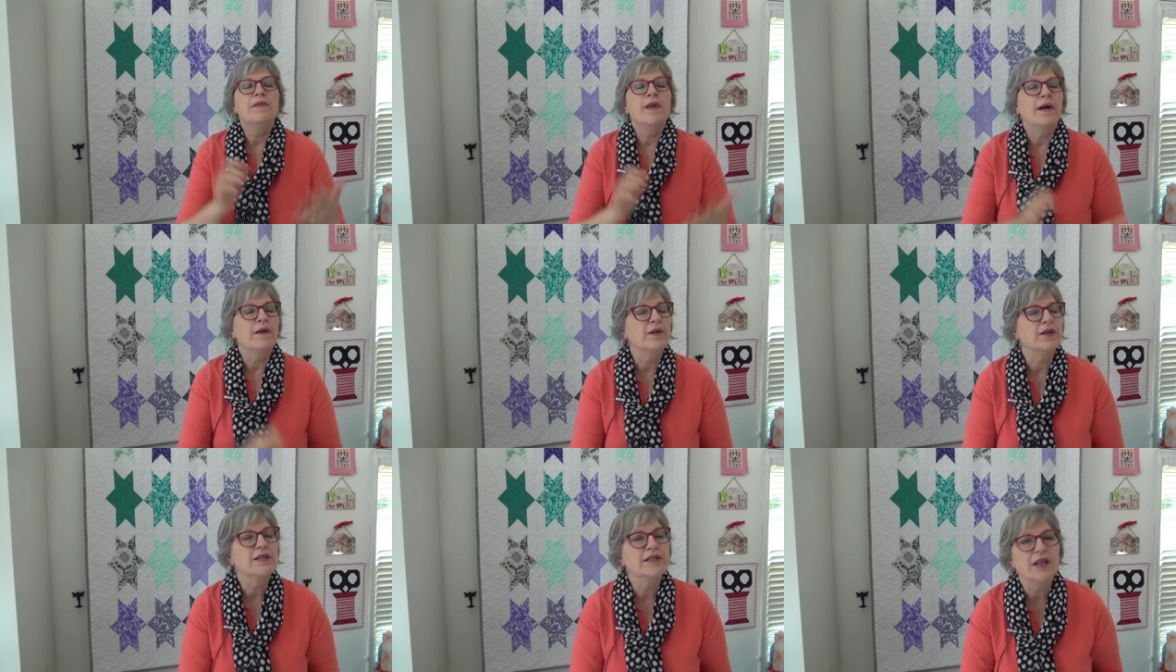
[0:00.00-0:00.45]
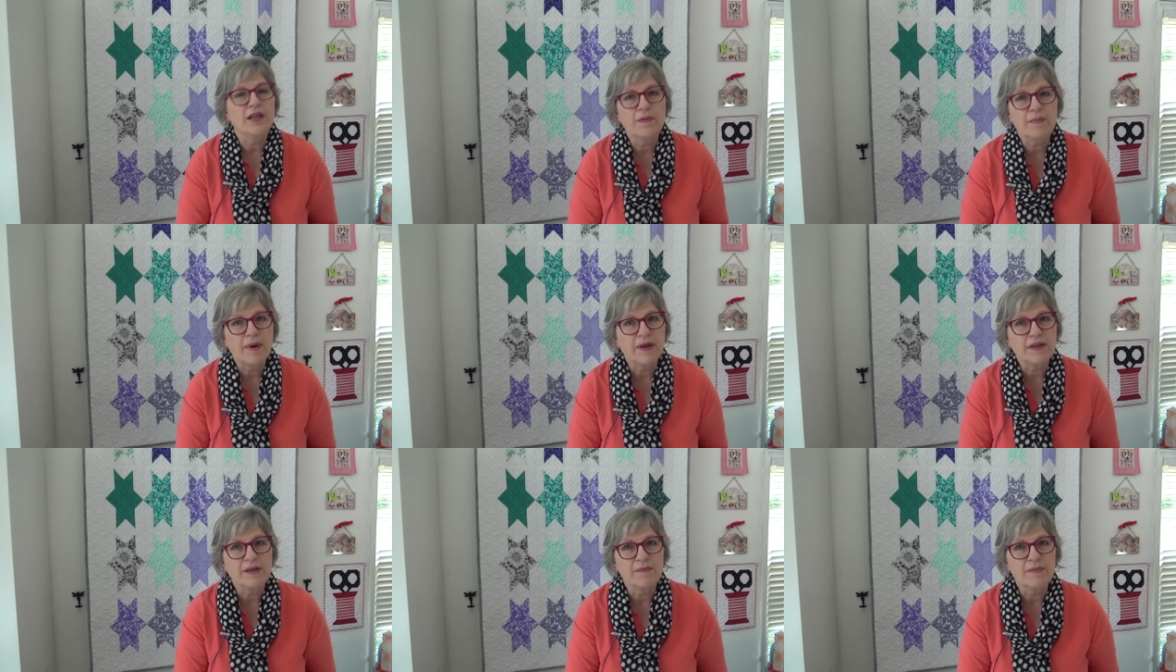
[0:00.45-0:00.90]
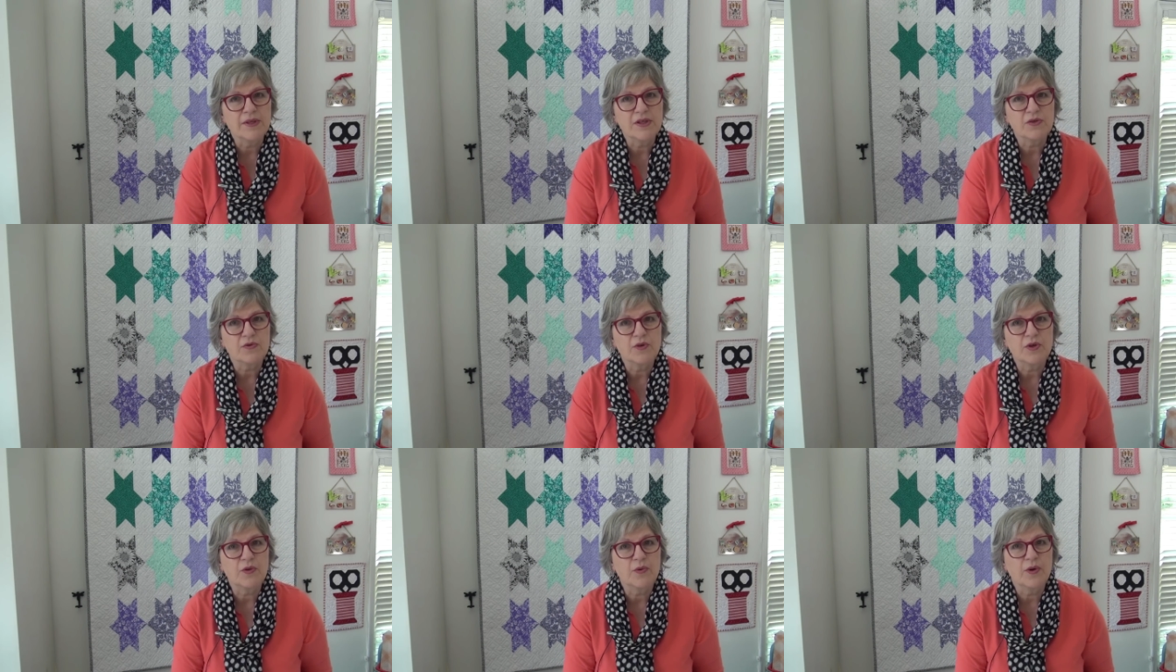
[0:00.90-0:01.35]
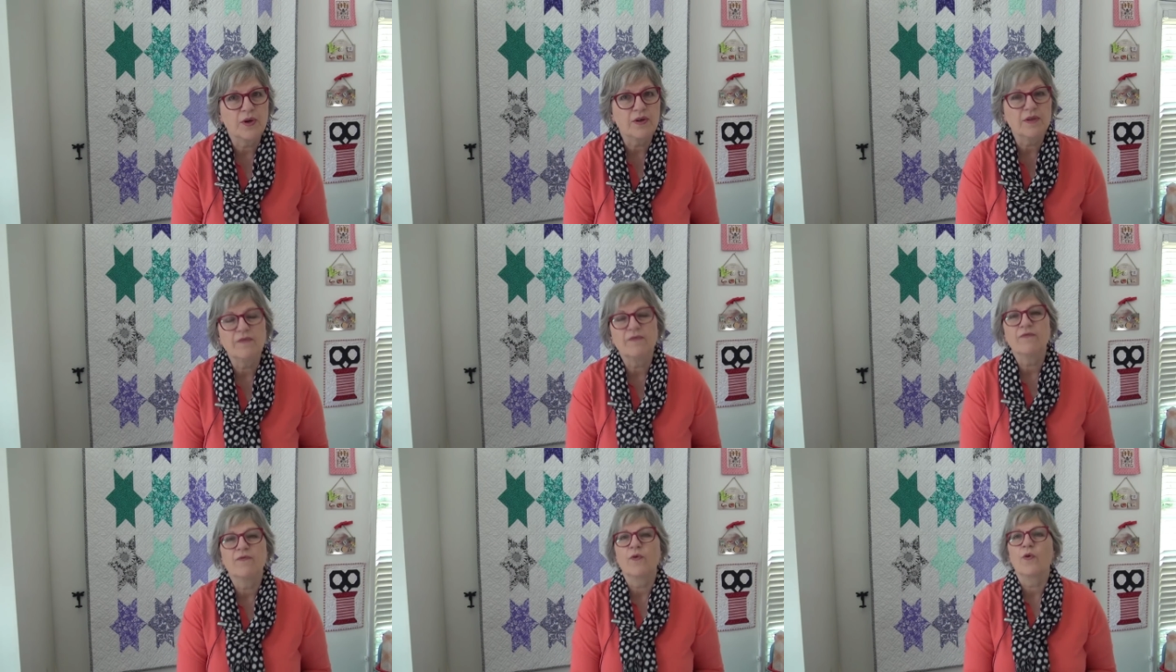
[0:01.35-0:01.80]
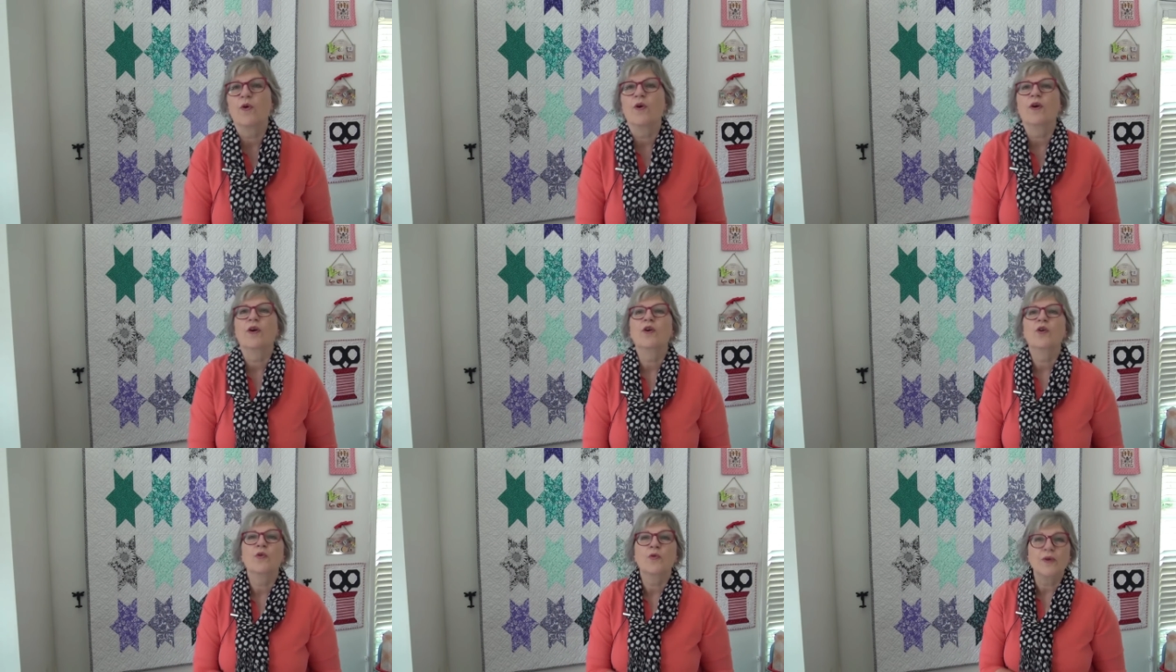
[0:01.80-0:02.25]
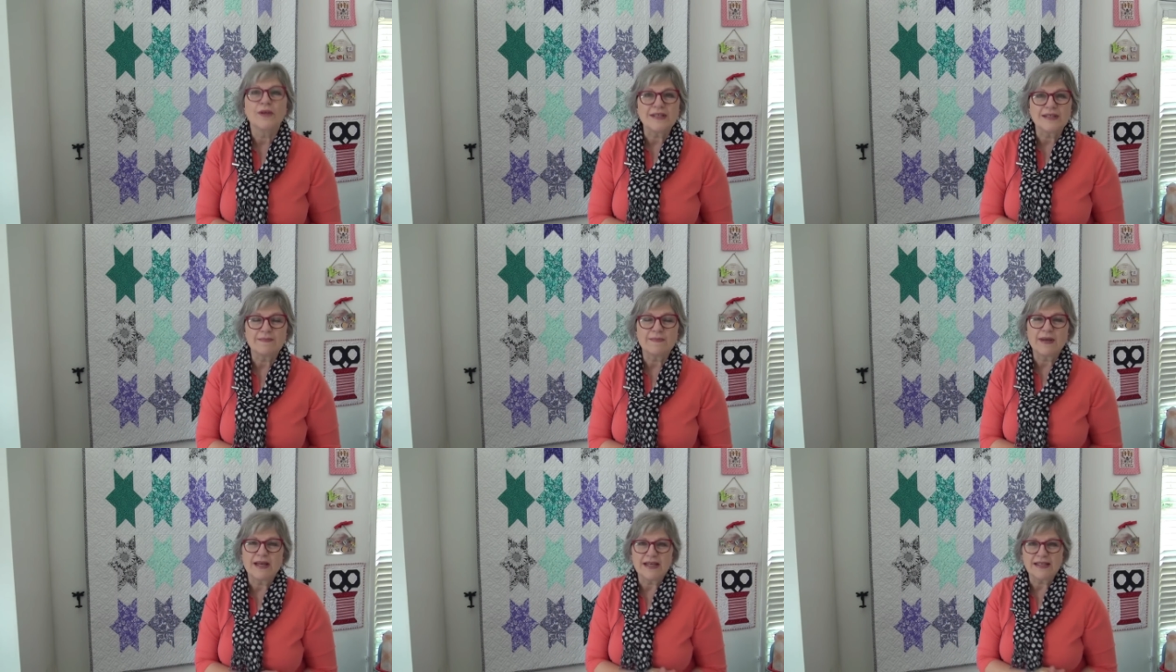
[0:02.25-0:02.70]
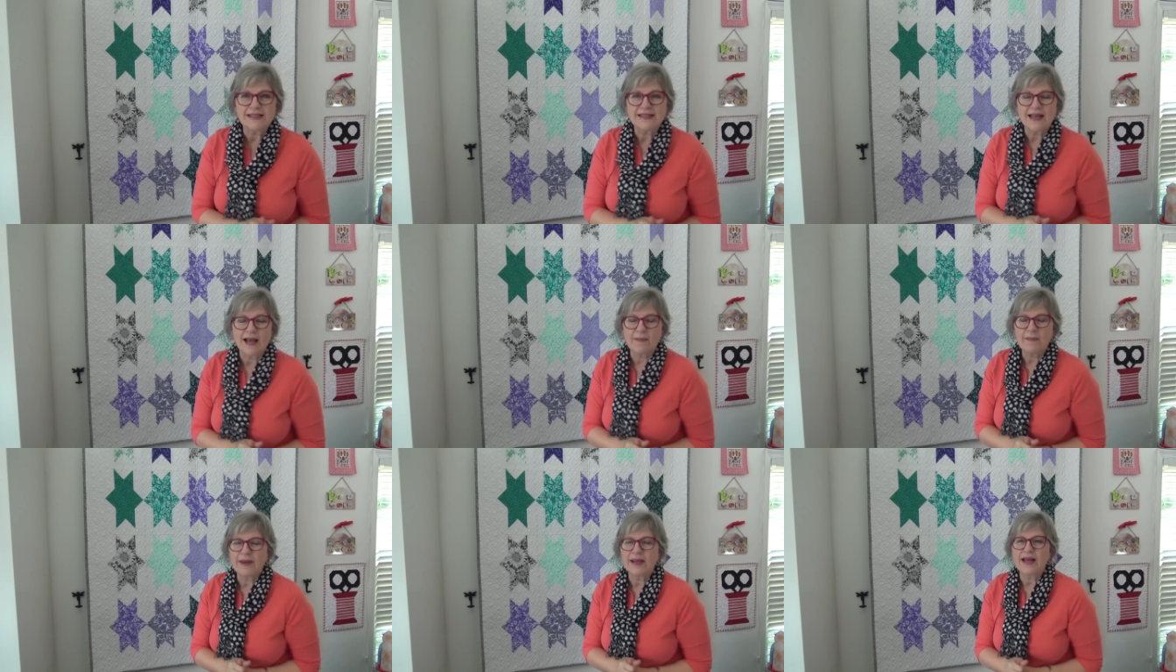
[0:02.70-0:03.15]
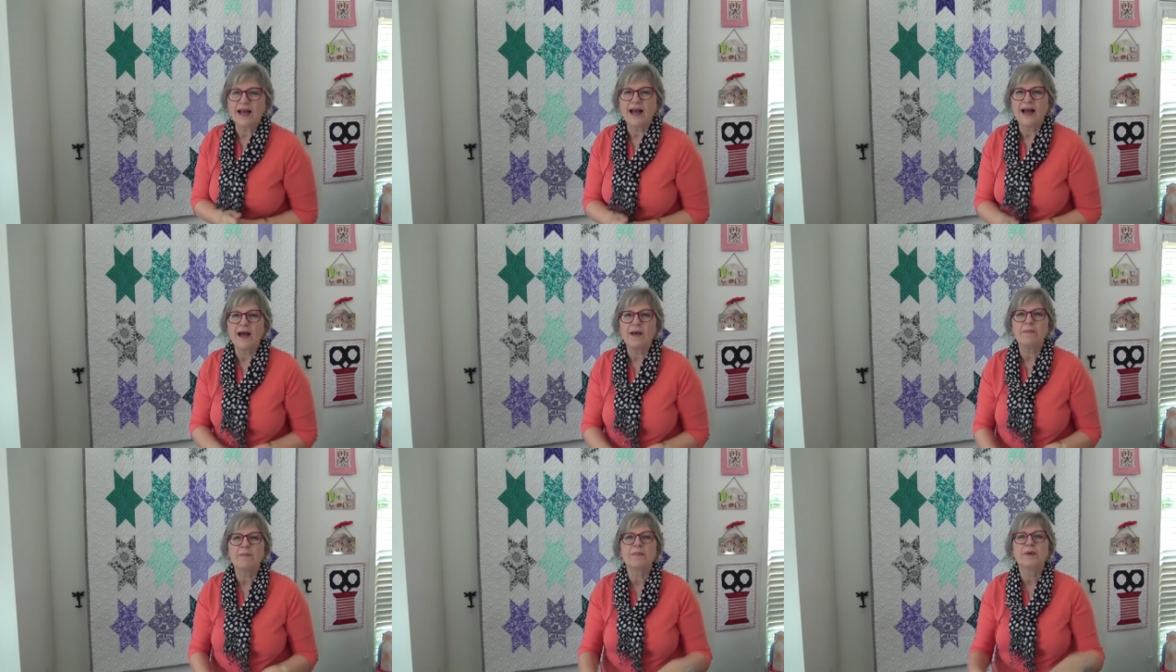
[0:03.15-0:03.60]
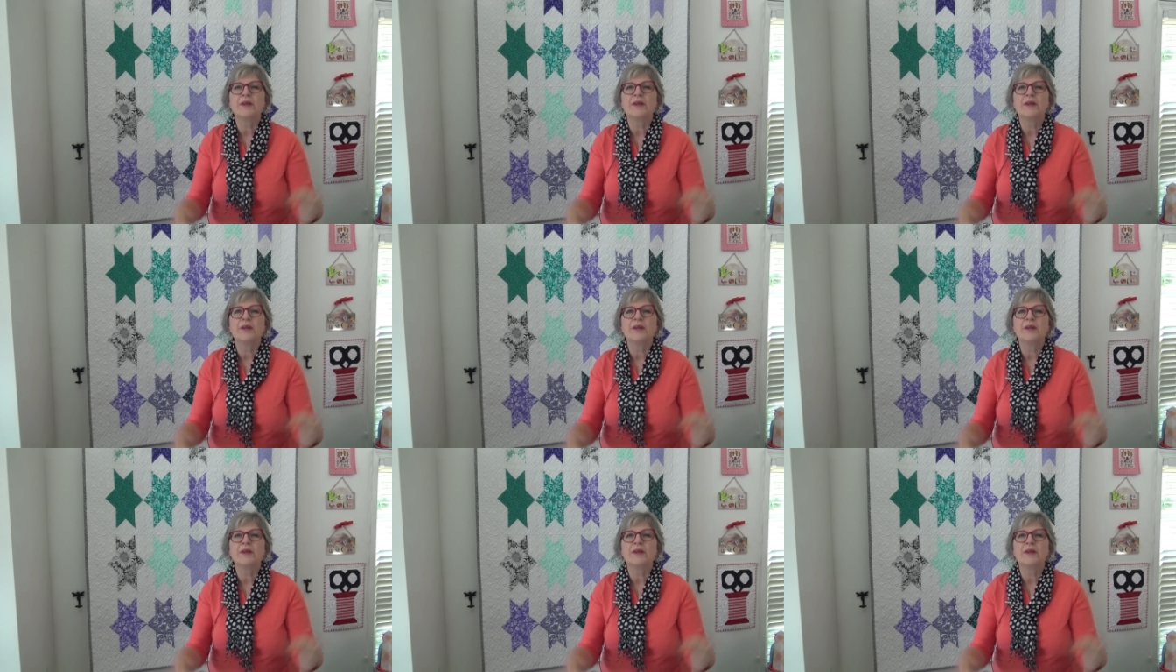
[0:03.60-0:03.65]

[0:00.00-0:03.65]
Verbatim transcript: I'm going to tell you about the mystery quilt for Christmas coming up.